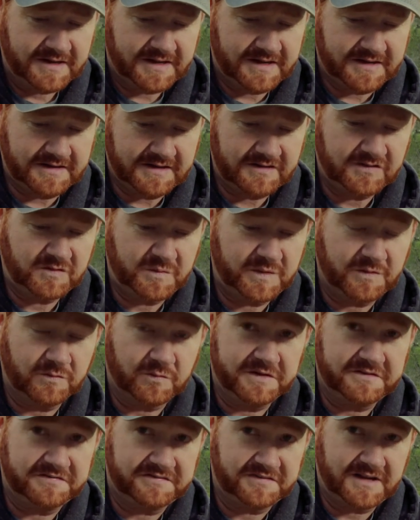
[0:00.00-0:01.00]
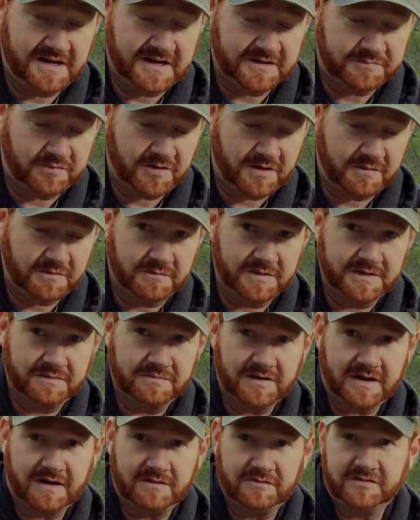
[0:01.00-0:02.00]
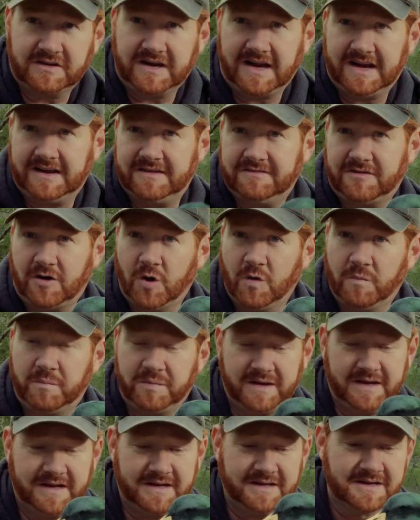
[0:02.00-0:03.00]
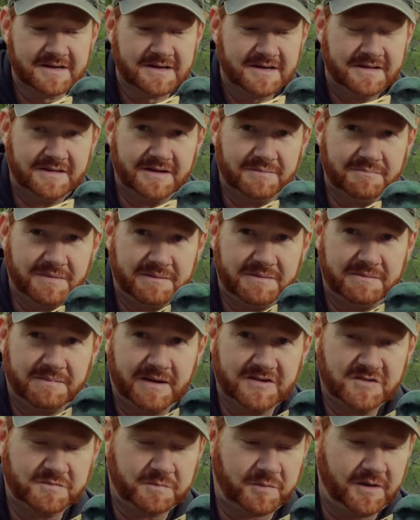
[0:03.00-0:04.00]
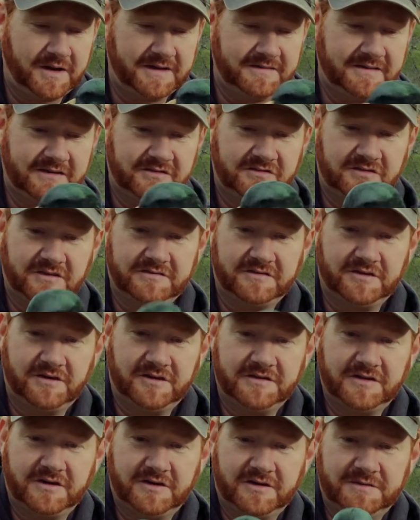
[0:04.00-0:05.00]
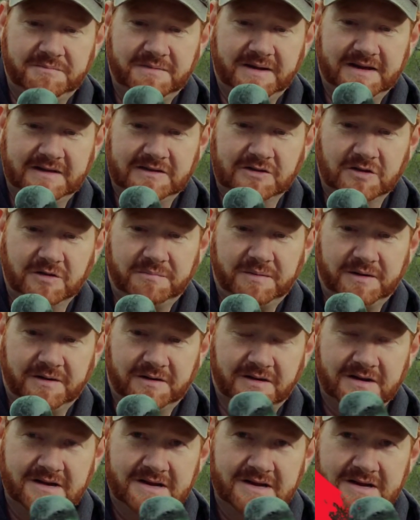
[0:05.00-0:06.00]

It needs to be reflocked probably, but I was kind of hoping that maybe by spraying that stuff on there, it'd make it look better.